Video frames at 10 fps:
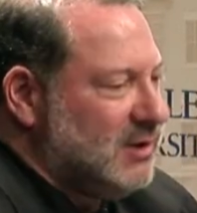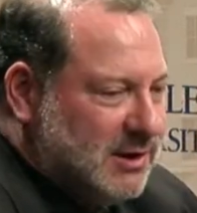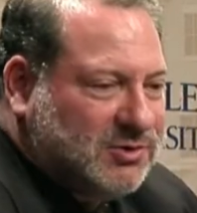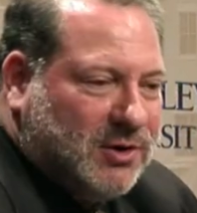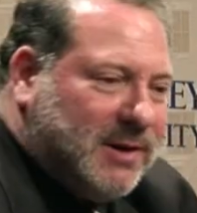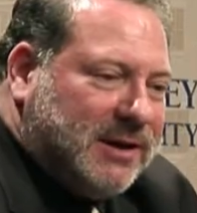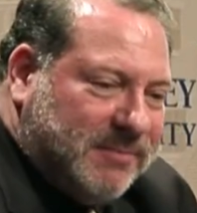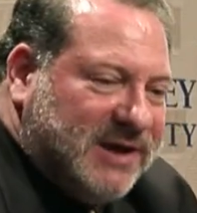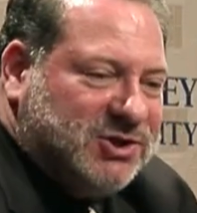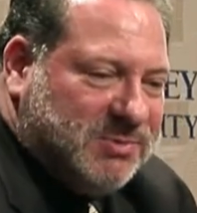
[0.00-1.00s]
And they're talking like
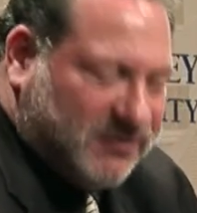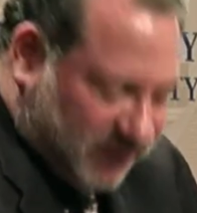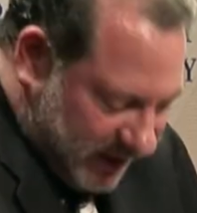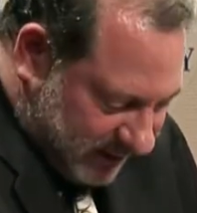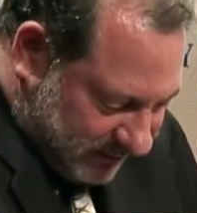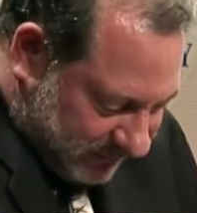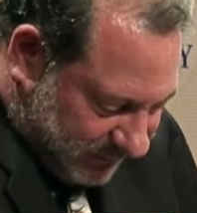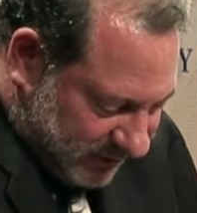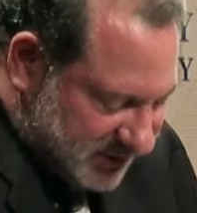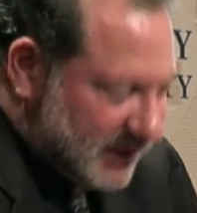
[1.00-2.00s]
Benjamin Franklin,
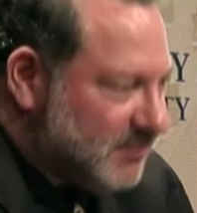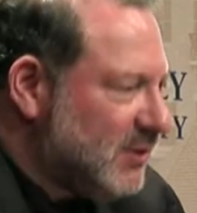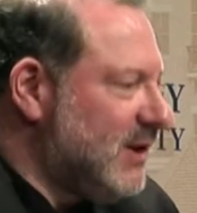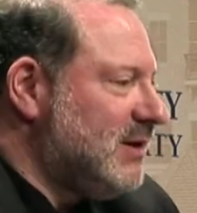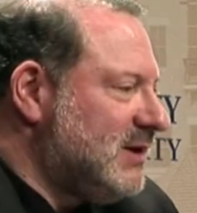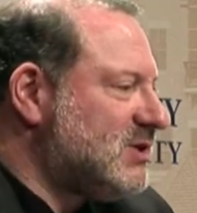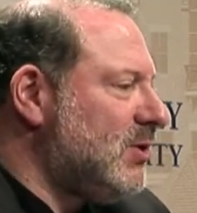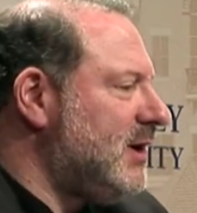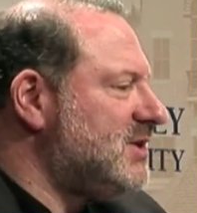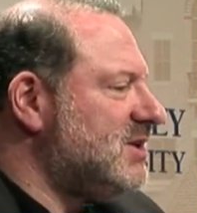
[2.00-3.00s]
for example. They
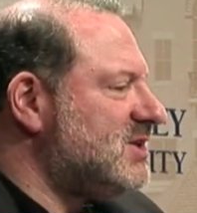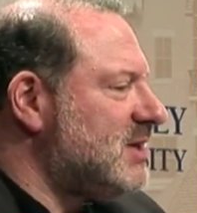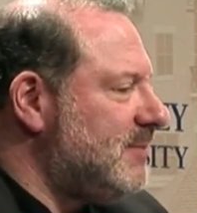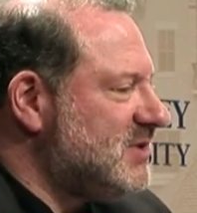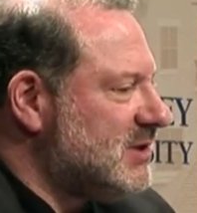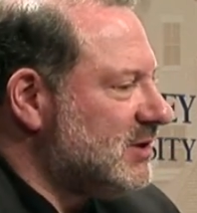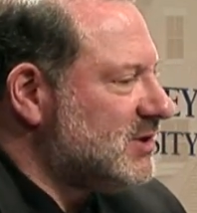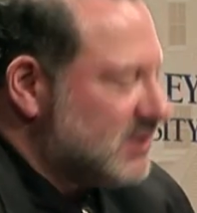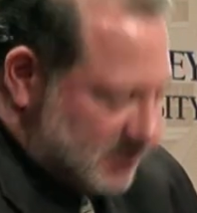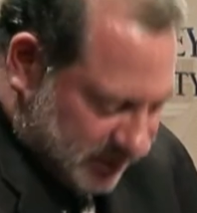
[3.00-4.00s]
saw it as a
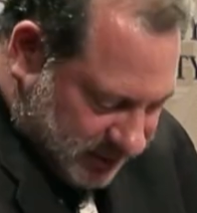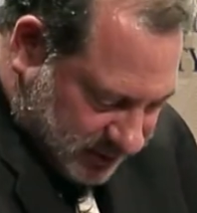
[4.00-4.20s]
substance.